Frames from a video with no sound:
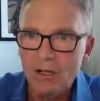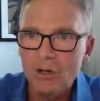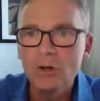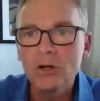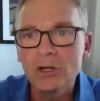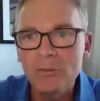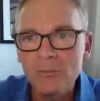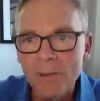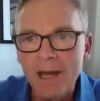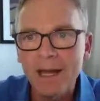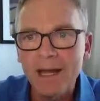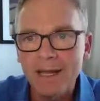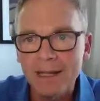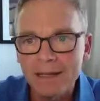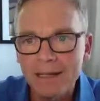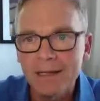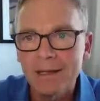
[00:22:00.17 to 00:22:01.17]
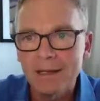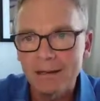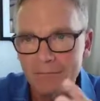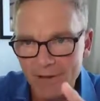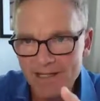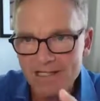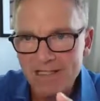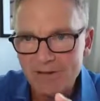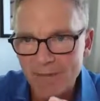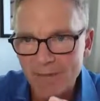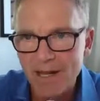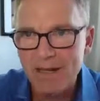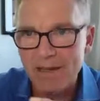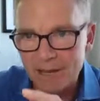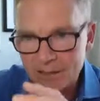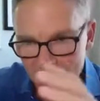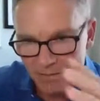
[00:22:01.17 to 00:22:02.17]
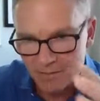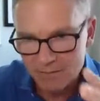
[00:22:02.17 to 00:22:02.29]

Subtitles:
could my rest of my